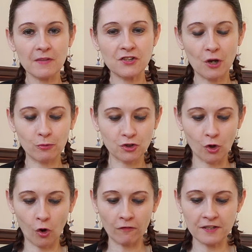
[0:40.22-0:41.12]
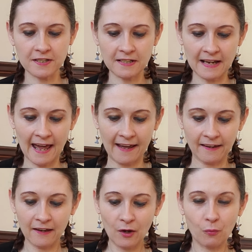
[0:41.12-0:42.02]
So Taurus
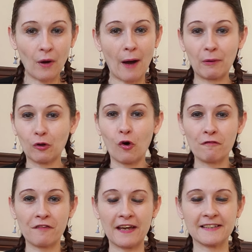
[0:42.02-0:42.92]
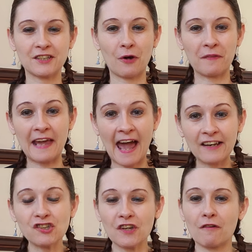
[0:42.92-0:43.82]
today, wow, I love this. So the
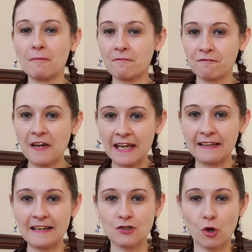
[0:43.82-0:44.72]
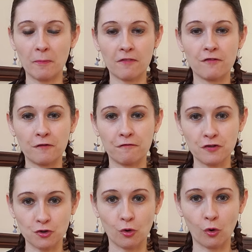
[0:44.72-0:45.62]
energy that I'm feeling is coming through for
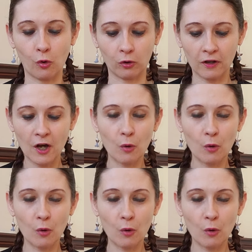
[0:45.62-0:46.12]
us all.